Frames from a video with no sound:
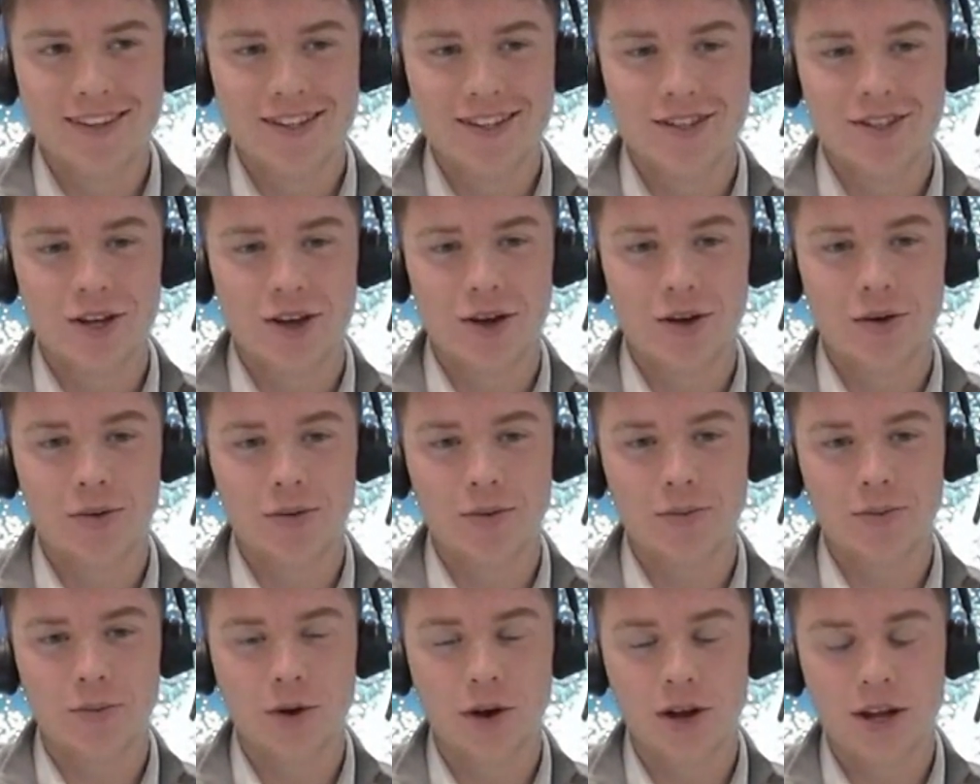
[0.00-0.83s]
So
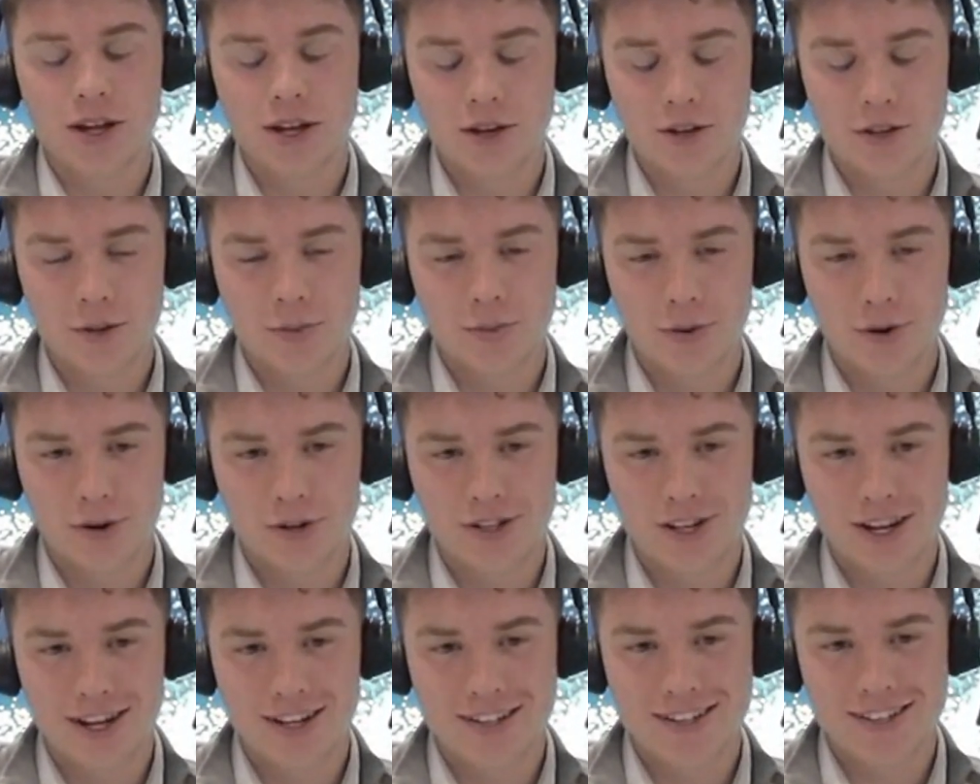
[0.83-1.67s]
working on the
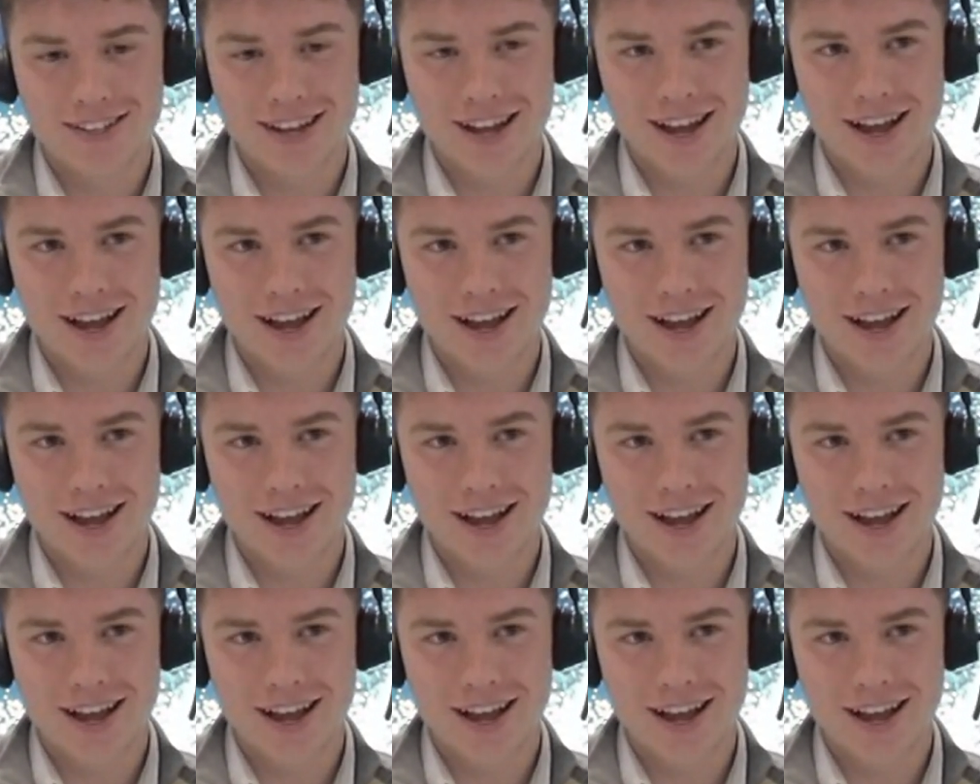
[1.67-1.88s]
project,